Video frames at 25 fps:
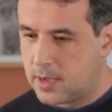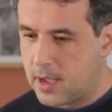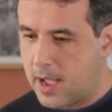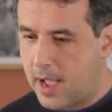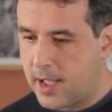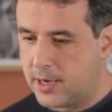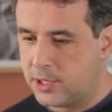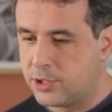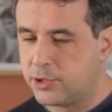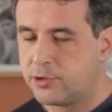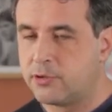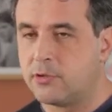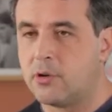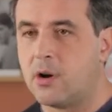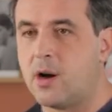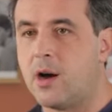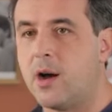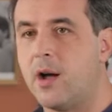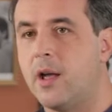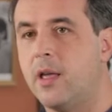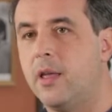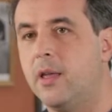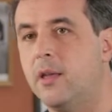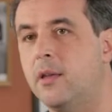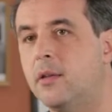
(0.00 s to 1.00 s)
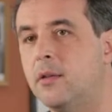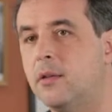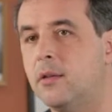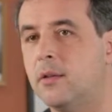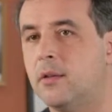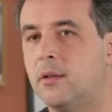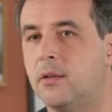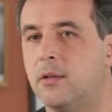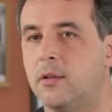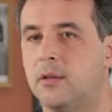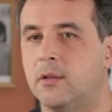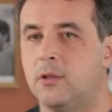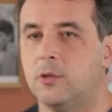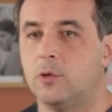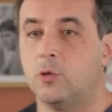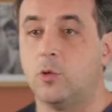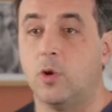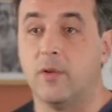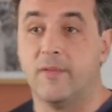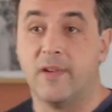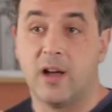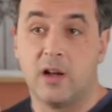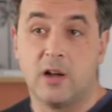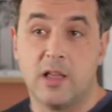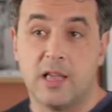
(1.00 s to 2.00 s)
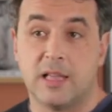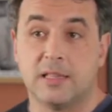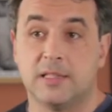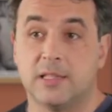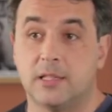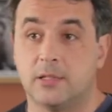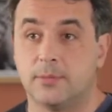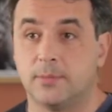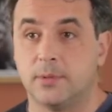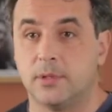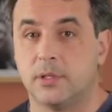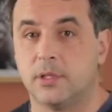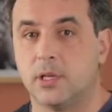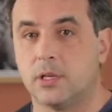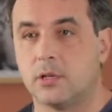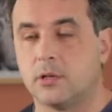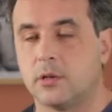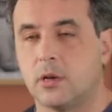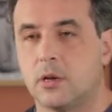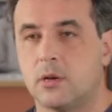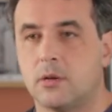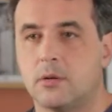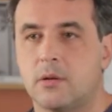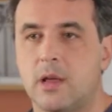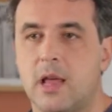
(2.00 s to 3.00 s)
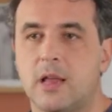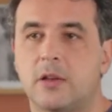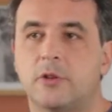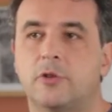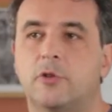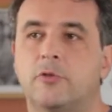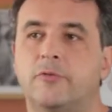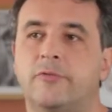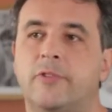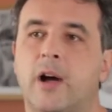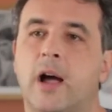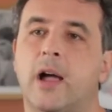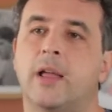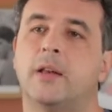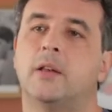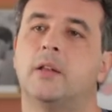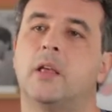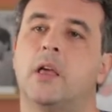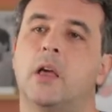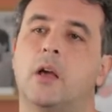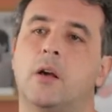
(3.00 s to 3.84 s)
I try to evaluate this position and to find